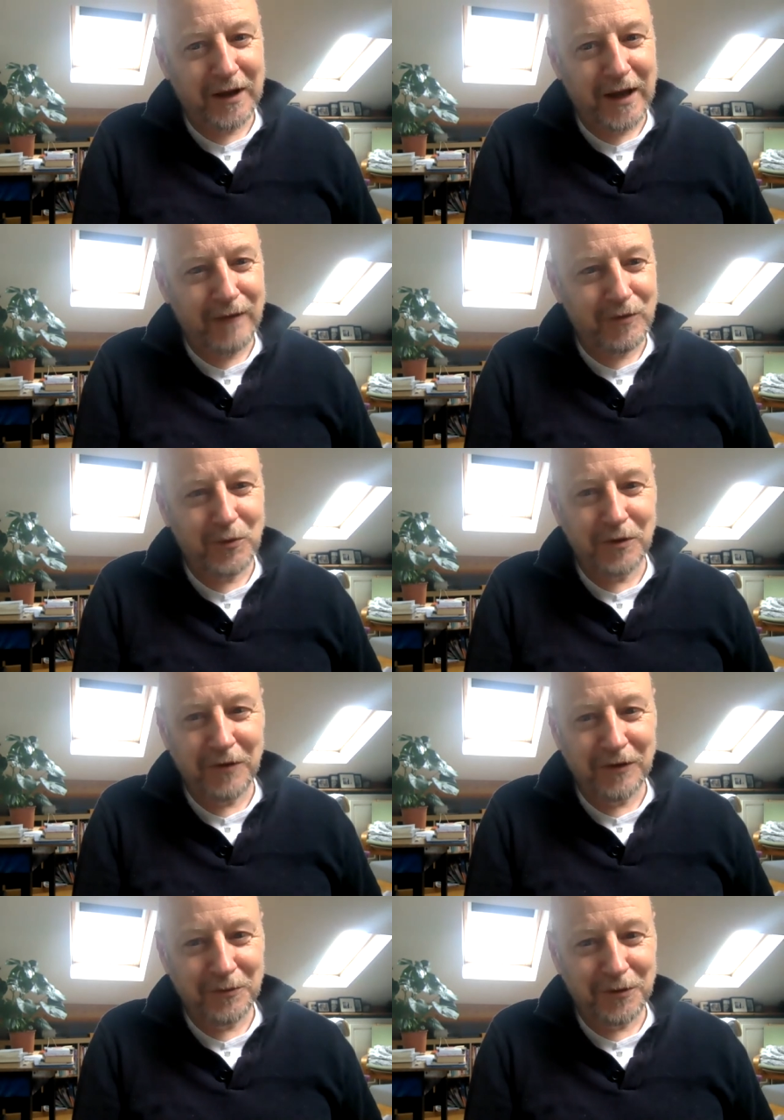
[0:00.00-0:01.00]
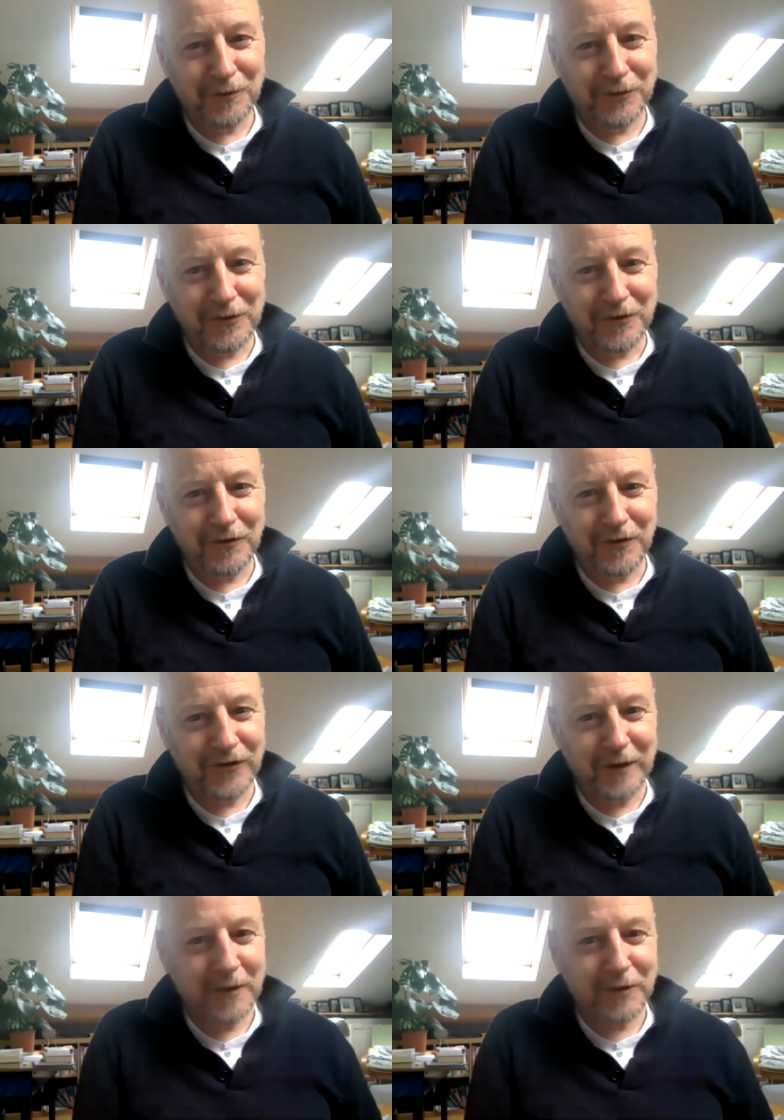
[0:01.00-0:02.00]
everyone around the world was going through the
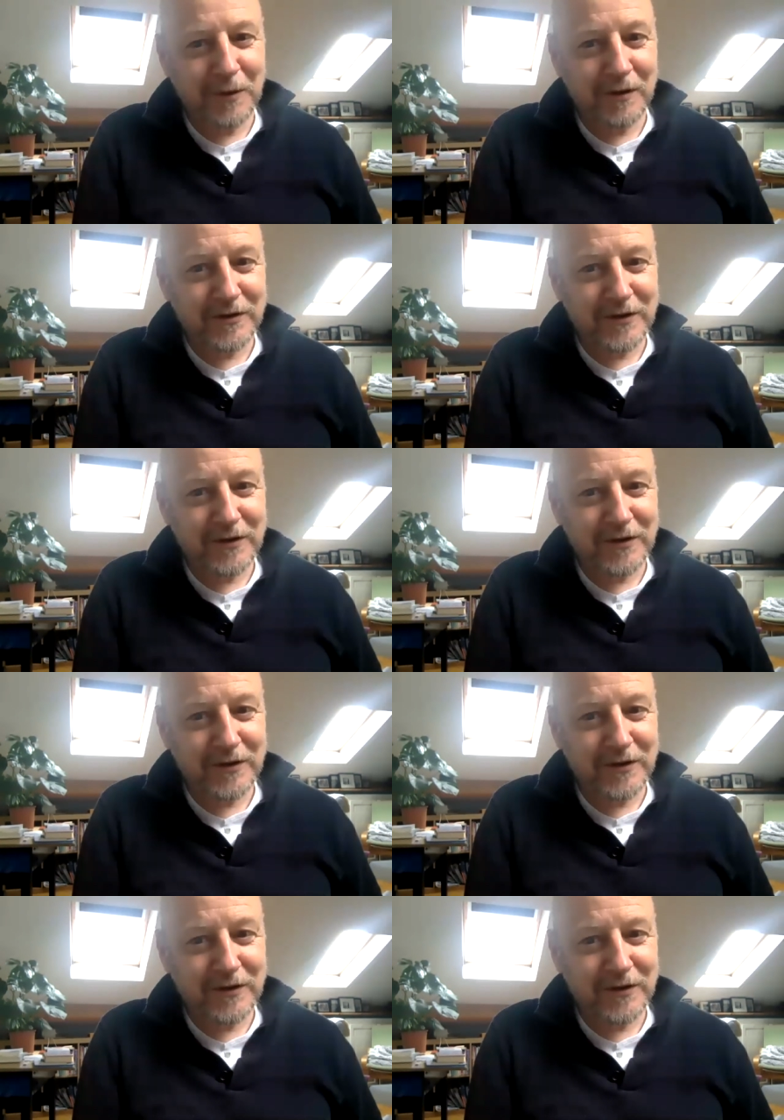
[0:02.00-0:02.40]
same experience.